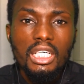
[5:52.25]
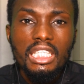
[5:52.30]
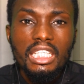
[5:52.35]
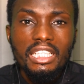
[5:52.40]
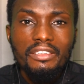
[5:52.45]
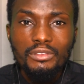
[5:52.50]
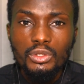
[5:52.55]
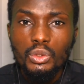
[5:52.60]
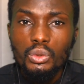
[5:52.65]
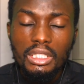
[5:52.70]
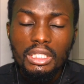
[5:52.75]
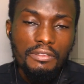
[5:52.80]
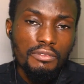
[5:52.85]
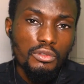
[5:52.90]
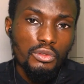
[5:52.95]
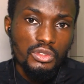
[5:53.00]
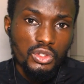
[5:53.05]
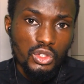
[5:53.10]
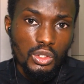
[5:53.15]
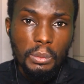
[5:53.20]
If
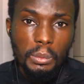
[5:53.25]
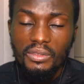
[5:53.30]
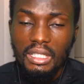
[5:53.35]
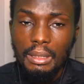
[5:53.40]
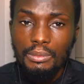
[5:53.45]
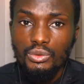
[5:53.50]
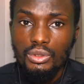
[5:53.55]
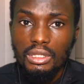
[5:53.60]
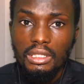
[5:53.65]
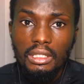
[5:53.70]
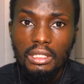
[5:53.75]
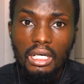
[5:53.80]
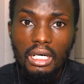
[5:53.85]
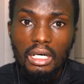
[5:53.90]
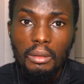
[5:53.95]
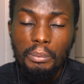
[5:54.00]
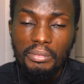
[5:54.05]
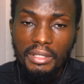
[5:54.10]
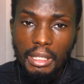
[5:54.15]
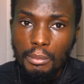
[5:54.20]
you subscribe to the
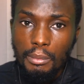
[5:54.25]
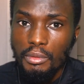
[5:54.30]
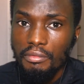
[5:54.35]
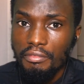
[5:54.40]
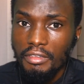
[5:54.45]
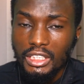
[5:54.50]
premium